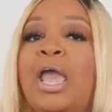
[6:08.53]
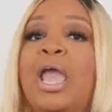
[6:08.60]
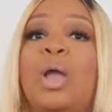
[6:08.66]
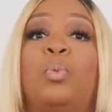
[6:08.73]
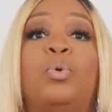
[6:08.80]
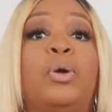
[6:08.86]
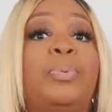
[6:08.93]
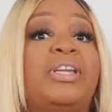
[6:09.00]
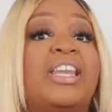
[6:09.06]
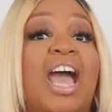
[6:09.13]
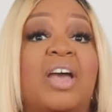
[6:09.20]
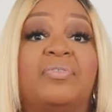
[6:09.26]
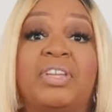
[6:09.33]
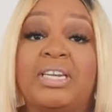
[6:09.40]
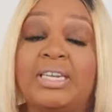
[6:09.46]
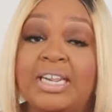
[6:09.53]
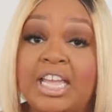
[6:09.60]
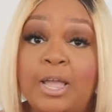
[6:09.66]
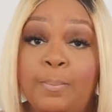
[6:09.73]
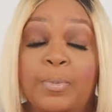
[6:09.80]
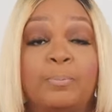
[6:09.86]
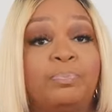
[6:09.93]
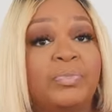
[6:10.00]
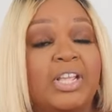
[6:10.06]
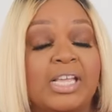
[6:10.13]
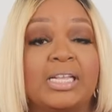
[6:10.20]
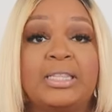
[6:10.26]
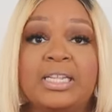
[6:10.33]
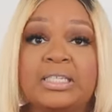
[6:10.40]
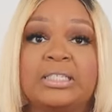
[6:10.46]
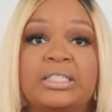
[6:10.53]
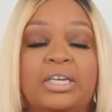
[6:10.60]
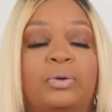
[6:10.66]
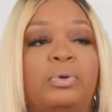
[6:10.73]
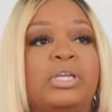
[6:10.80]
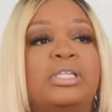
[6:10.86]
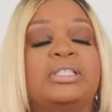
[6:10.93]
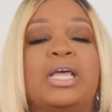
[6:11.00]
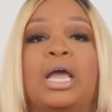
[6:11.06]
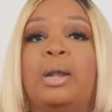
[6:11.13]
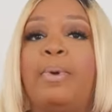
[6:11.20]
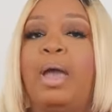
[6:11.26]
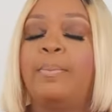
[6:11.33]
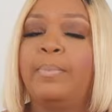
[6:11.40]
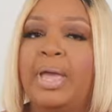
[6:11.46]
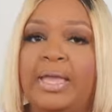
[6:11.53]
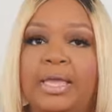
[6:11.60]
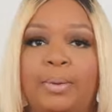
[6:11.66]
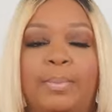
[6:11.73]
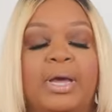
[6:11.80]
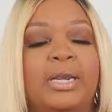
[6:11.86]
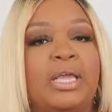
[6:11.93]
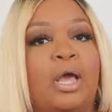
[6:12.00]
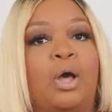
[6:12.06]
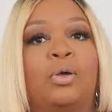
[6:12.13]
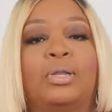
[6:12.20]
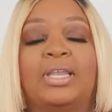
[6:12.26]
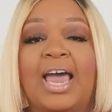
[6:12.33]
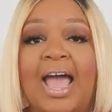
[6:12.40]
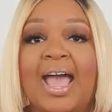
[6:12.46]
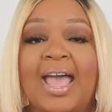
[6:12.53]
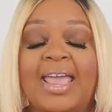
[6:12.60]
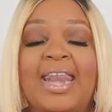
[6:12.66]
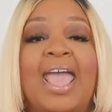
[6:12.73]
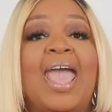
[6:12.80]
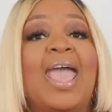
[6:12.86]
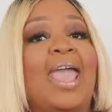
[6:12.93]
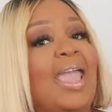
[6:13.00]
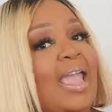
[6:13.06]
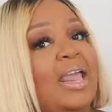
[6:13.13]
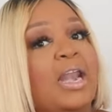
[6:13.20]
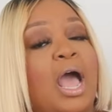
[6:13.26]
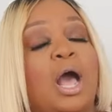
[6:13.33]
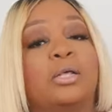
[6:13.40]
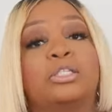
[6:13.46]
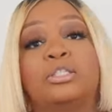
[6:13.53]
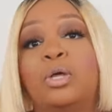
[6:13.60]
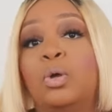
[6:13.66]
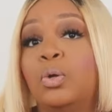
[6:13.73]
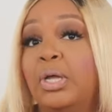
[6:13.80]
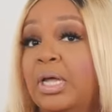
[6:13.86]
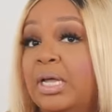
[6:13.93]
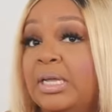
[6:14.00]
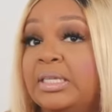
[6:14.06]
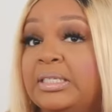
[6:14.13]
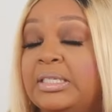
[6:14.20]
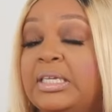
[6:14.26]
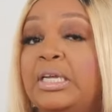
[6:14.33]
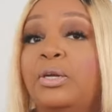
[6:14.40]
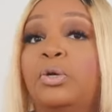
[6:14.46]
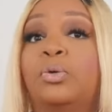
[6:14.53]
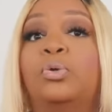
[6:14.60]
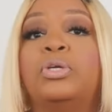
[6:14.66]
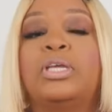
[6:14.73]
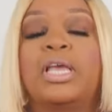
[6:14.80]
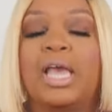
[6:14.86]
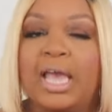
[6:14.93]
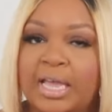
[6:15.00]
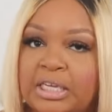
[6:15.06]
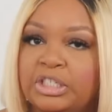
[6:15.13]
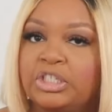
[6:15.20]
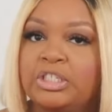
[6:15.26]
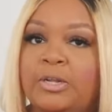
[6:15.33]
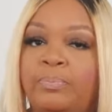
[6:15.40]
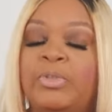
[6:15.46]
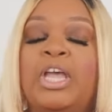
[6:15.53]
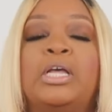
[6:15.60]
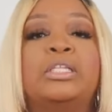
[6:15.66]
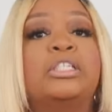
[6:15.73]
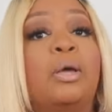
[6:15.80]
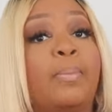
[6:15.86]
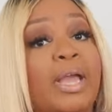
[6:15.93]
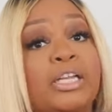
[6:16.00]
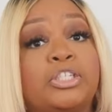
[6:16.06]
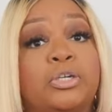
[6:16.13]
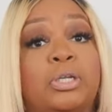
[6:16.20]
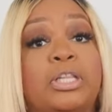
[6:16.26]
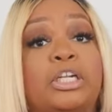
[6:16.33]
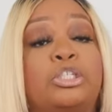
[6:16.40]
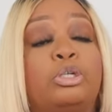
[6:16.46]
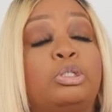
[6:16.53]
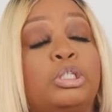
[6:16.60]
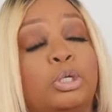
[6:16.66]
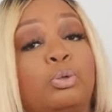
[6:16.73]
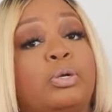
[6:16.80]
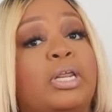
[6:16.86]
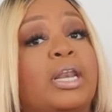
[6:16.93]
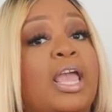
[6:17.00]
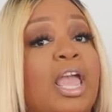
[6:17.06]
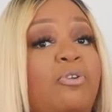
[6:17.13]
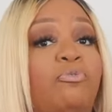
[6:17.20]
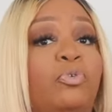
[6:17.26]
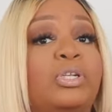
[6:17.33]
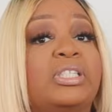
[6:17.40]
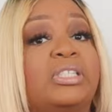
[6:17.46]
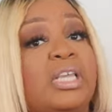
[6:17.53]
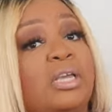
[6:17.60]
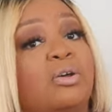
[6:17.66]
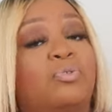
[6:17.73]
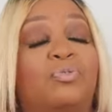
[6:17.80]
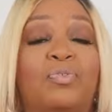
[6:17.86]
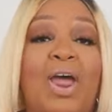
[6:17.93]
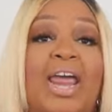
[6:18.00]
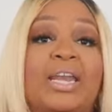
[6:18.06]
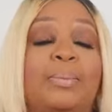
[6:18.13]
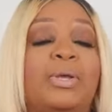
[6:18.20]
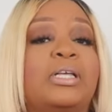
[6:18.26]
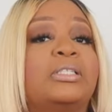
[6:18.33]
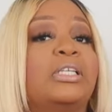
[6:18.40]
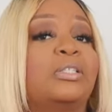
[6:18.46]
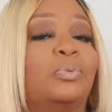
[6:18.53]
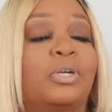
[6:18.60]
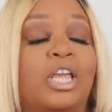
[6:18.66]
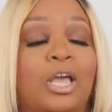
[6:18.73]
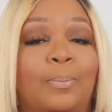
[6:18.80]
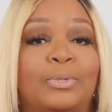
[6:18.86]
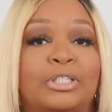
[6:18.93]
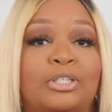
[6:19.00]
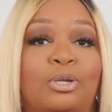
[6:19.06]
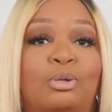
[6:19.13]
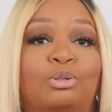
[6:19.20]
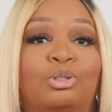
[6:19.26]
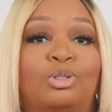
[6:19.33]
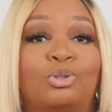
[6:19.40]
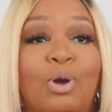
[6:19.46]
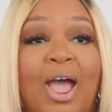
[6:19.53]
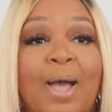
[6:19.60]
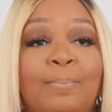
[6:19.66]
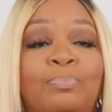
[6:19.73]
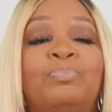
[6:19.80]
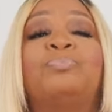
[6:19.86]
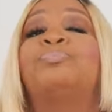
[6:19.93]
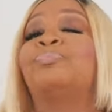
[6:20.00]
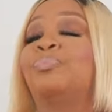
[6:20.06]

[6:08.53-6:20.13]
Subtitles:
And we'll be diving deep in this series, talking about making money online and also content creation. So make sure that you tune in every single Friday because that's when the episodes drop.